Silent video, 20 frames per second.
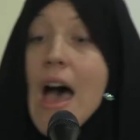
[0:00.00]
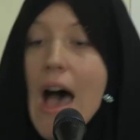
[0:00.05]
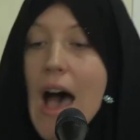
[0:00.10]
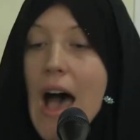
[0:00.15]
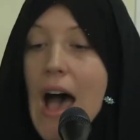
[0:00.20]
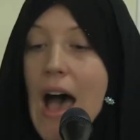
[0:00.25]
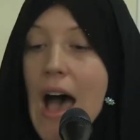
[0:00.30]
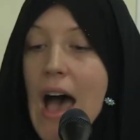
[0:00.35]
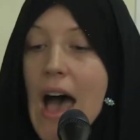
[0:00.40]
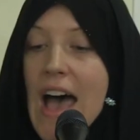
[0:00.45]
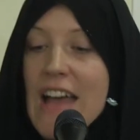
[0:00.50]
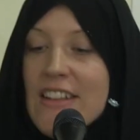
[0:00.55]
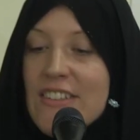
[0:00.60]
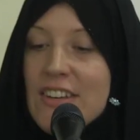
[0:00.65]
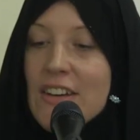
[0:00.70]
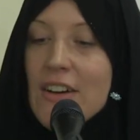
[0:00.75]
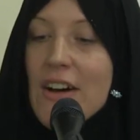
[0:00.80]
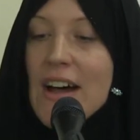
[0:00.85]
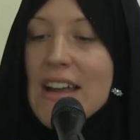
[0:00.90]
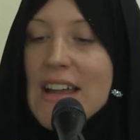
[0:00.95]
And
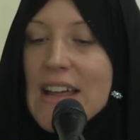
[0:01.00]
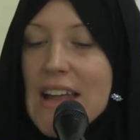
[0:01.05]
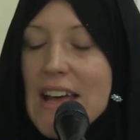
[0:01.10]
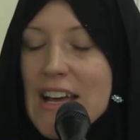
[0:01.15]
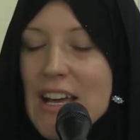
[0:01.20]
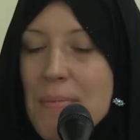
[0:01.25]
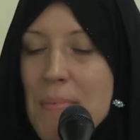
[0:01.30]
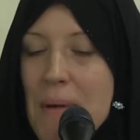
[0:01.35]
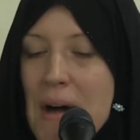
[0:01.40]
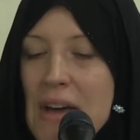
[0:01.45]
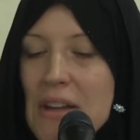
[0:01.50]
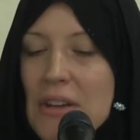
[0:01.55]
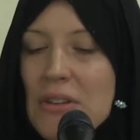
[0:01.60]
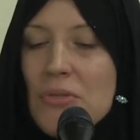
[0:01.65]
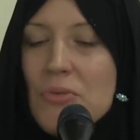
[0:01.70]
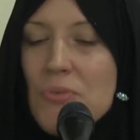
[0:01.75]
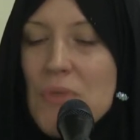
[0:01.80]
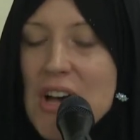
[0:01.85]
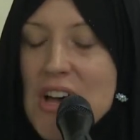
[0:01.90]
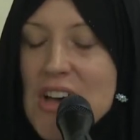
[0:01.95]
so Ali Akbar
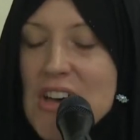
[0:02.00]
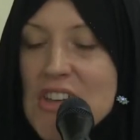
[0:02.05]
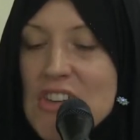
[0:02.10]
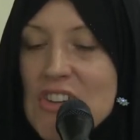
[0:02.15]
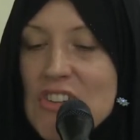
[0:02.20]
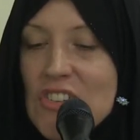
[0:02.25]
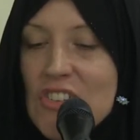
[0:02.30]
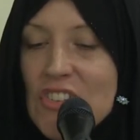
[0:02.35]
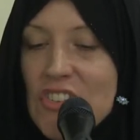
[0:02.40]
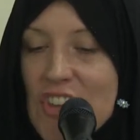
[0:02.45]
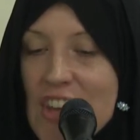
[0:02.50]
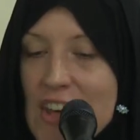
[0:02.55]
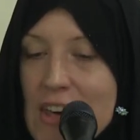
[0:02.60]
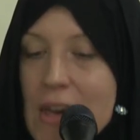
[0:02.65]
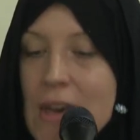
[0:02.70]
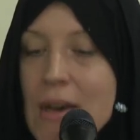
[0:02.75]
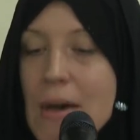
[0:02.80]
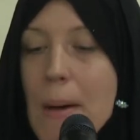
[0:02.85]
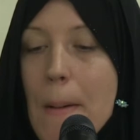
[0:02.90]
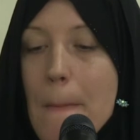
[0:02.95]
was
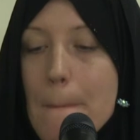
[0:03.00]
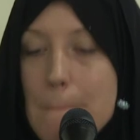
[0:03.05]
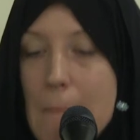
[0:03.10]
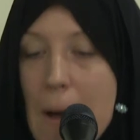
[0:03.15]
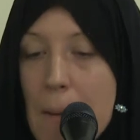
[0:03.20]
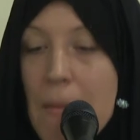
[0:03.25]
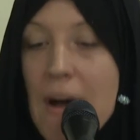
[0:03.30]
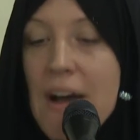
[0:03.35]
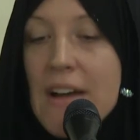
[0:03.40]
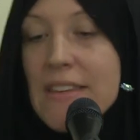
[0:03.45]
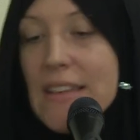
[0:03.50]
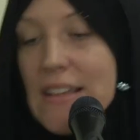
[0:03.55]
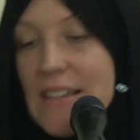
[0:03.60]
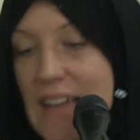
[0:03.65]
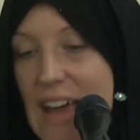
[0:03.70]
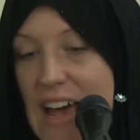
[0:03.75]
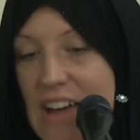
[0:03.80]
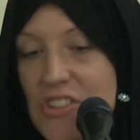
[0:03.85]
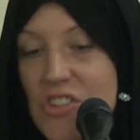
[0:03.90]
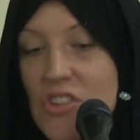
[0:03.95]
among the
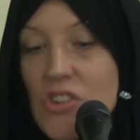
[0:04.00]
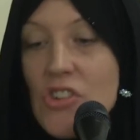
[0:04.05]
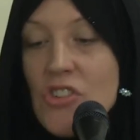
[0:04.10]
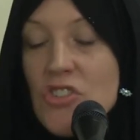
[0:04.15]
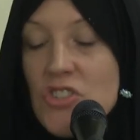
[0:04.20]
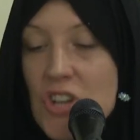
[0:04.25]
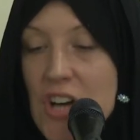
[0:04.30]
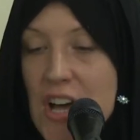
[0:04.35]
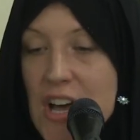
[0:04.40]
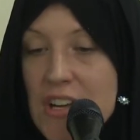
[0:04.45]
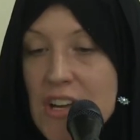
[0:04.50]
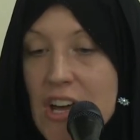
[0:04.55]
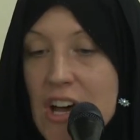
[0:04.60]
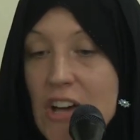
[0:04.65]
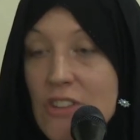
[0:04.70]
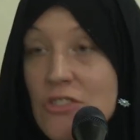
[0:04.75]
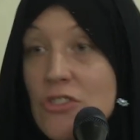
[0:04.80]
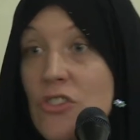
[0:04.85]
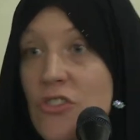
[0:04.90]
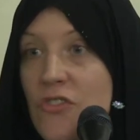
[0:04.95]
latter
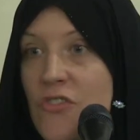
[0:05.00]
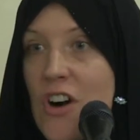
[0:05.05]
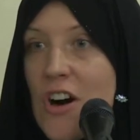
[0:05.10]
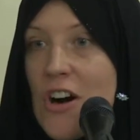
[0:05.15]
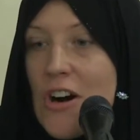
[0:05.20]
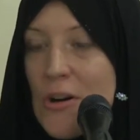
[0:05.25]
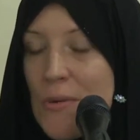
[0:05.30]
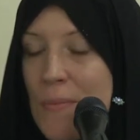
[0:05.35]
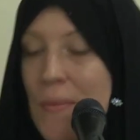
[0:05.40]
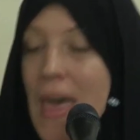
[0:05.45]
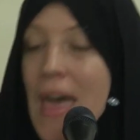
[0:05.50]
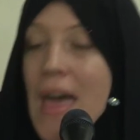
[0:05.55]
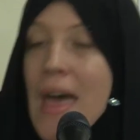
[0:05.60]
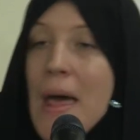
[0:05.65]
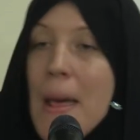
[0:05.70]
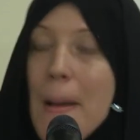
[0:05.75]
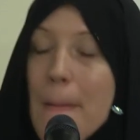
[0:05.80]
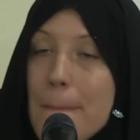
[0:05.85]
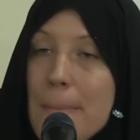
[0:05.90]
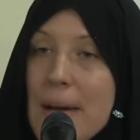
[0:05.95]
shuhada to fall.
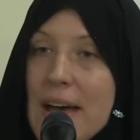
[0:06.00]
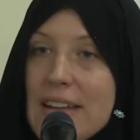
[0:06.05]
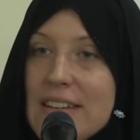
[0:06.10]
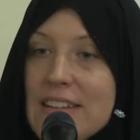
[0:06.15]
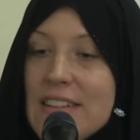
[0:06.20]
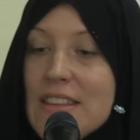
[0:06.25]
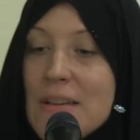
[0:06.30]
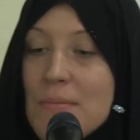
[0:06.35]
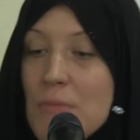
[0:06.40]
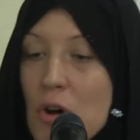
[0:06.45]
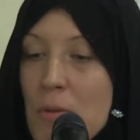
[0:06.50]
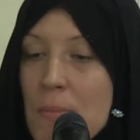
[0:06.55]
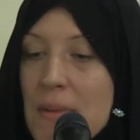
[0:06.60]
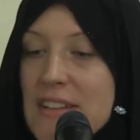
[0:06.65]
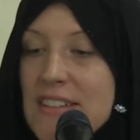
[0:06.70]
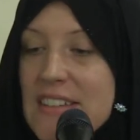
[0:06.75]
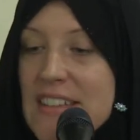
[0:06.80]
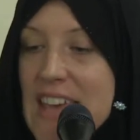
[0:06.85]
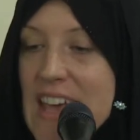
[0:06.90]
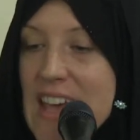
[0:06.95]
But the
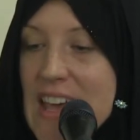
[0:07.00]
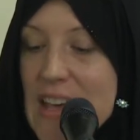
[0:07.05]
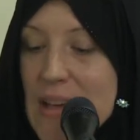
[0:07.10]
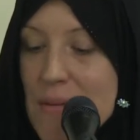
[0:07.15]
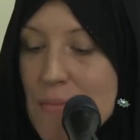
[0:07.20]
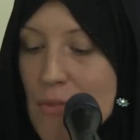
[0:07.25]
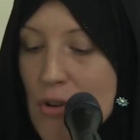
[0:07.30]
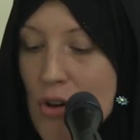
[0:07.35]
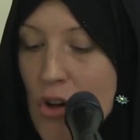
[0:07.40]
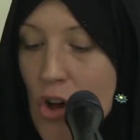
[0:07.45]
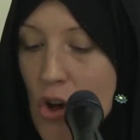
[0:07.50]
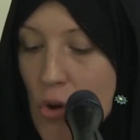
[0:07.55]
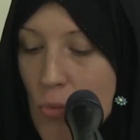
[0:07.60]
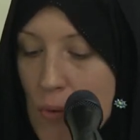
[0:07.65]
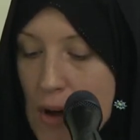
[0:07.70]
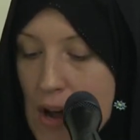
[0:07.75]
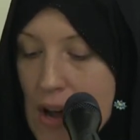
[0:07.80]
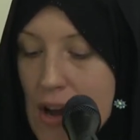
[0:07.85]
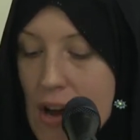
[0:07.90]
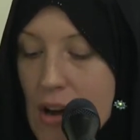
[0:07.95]
moment came
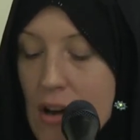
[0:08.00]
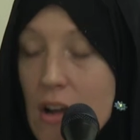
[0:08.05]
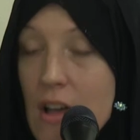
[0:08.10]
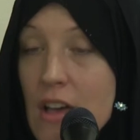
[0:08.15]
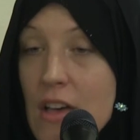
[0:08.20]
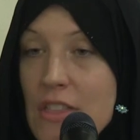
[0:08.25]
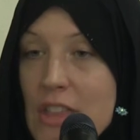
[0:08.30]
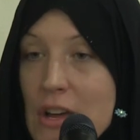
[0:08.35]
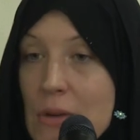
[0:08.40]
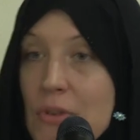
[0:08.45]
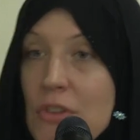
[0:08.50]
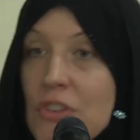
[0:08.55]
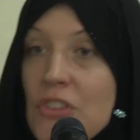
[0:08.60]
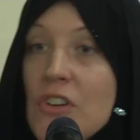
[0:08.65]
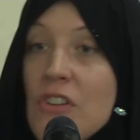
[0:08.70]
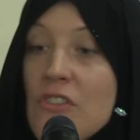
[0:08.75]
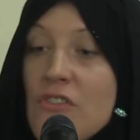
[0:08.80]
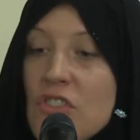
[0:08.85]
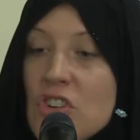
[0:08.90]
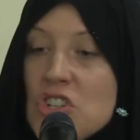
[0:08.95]
where there
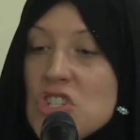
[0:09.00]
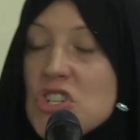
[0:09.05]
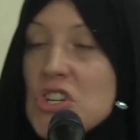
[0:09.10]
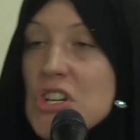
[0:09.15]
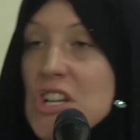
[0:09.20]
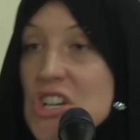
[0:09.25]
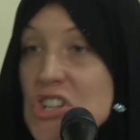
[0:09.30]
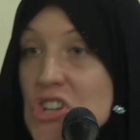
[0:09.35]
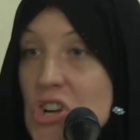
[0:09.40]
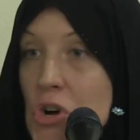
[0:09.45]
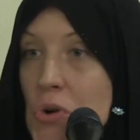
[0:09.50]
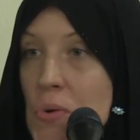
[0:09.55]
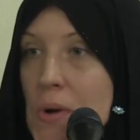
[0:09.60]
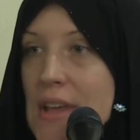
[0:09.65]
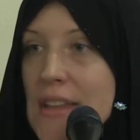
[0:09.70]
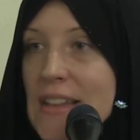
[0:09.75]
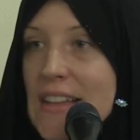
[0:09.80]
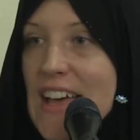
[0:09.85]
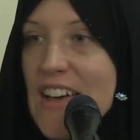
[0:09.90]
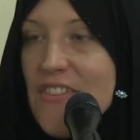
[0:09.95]
was virtually no
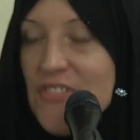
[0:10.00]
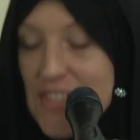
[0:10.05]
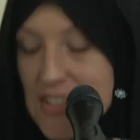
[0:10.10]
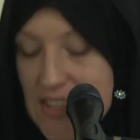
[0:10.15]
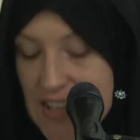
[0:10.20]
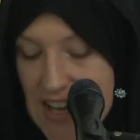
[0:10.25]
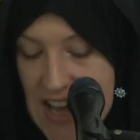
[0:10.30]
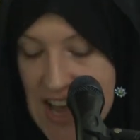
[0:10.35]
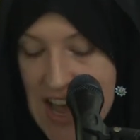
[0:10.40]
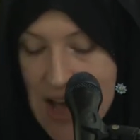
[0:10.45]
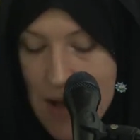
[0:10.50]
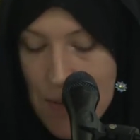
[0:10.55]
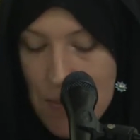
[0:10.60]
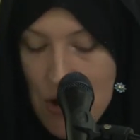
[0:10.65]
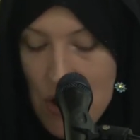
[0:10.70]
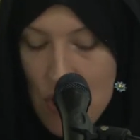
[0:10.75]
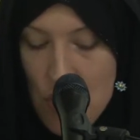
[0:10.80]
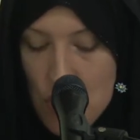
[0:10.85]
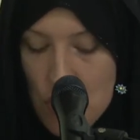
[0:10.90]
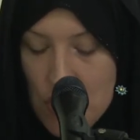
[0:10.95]
one left in the
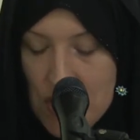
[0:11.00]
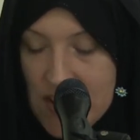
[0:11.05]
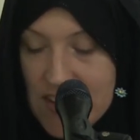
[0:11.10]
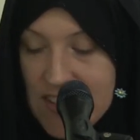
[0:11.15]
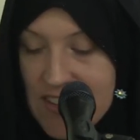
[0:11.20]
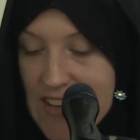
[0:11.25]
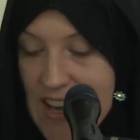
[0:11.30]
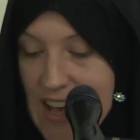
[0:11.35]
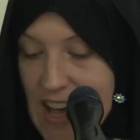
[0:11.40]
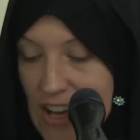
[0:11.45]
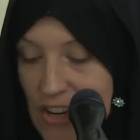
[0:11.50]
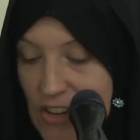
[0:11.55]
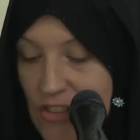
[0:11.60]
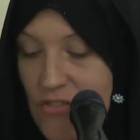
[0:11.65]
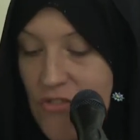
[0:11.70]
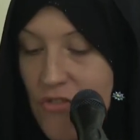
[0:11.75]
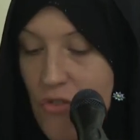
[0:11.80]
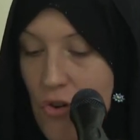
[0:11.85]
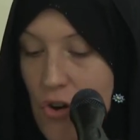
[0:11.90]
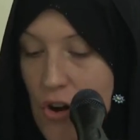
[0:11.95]
camp who could stand
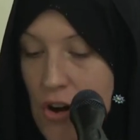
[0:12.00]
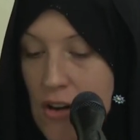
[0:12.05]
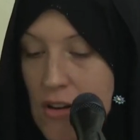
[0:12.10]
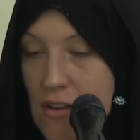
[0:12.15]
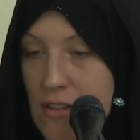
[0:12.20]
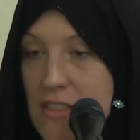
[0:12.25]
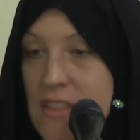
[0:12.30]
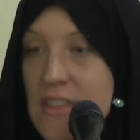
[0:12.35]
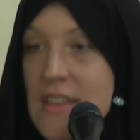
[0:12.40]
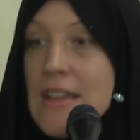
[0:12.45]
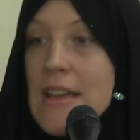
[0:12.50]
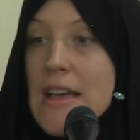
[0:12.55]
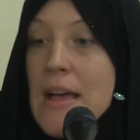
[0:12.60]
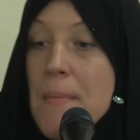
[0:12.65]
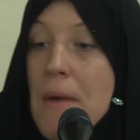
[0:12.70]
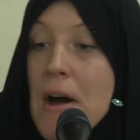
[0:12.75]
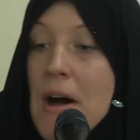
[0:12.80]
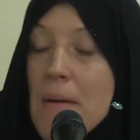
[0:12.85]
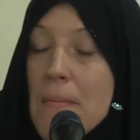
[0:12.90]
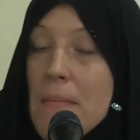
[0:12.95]
for the
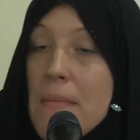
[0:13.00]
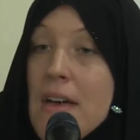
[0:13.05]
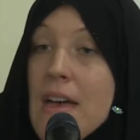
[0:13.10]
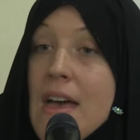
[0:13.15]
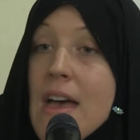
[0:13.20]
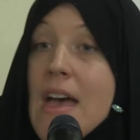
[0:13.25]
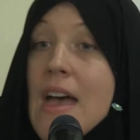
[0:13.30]
imam.